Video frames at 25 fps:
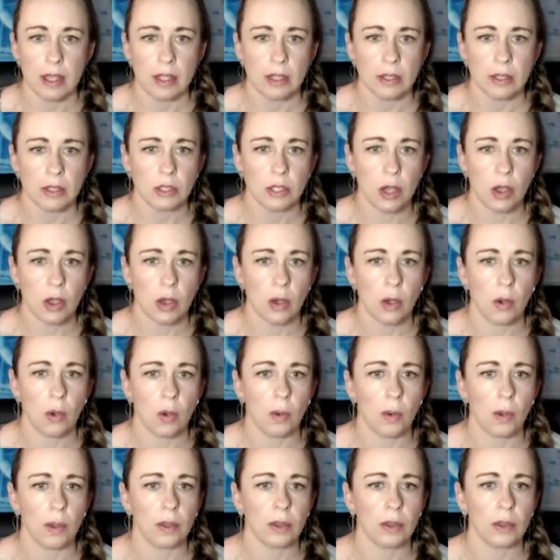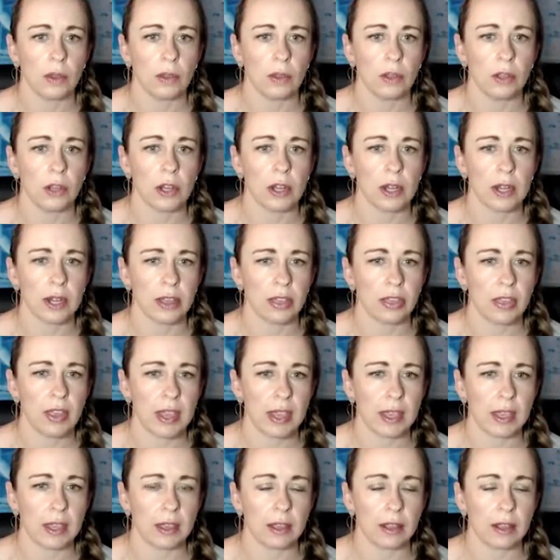So you're going to
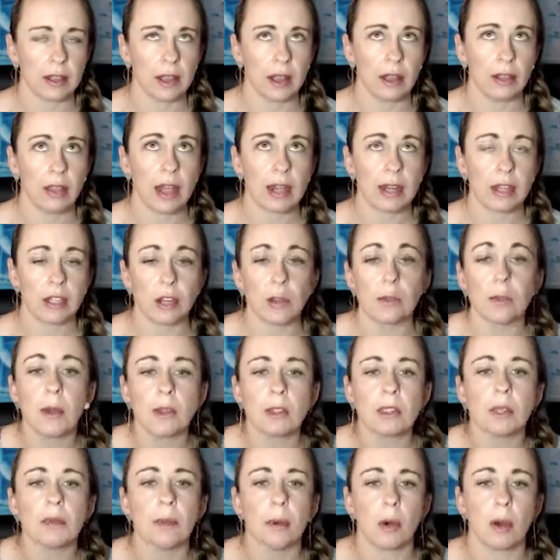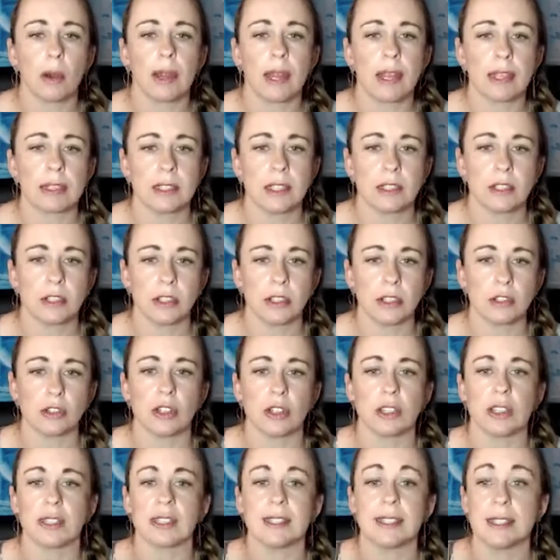think your most important assets are
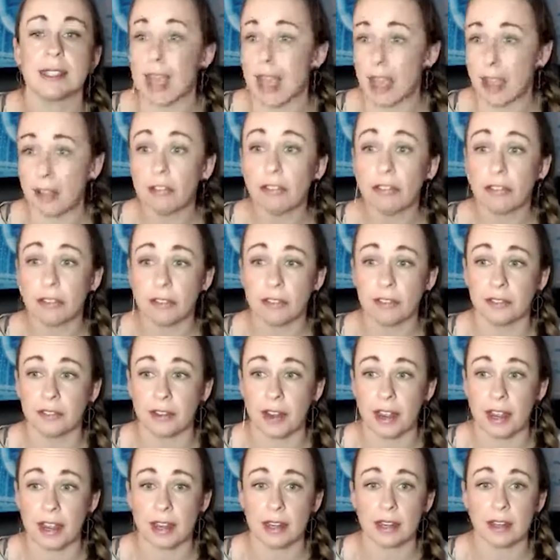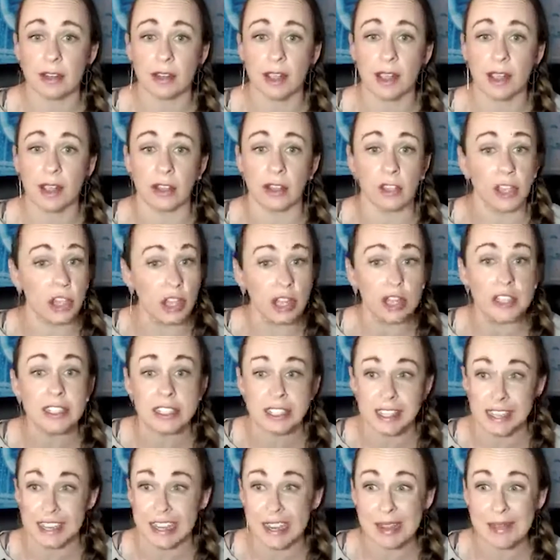usually staff, right? A good
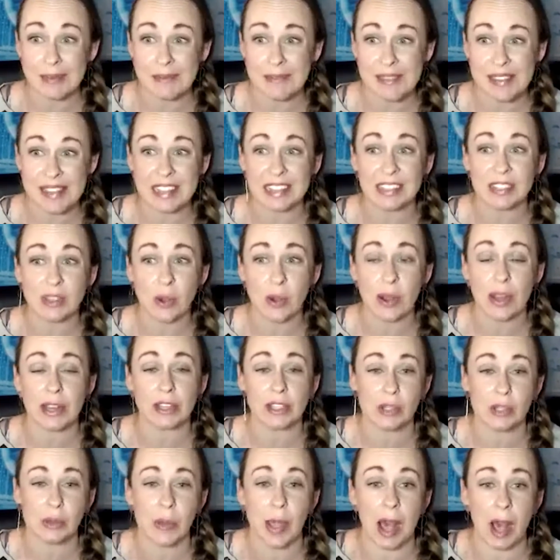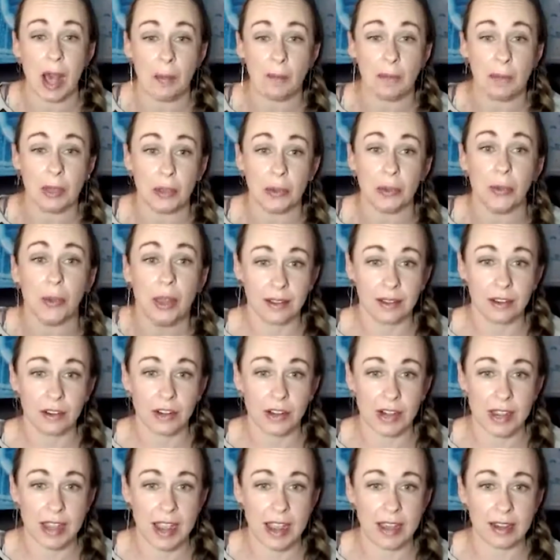team is going to help you
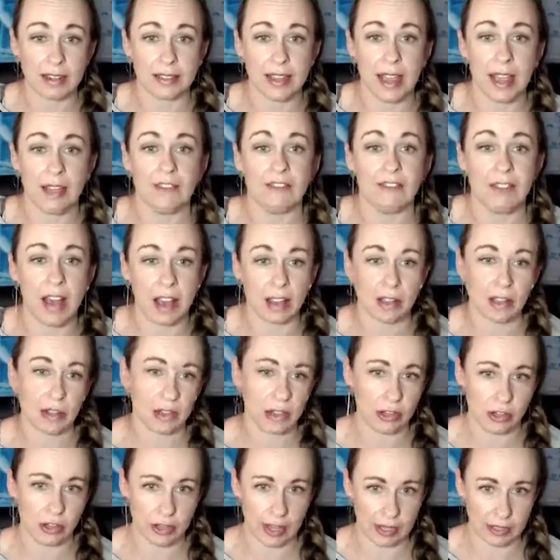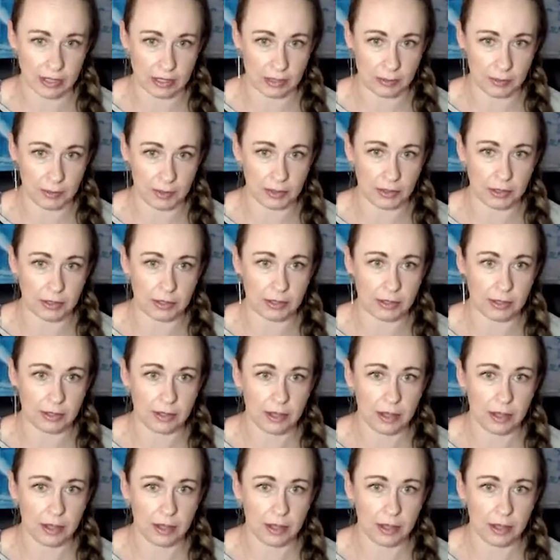create that value to your customers.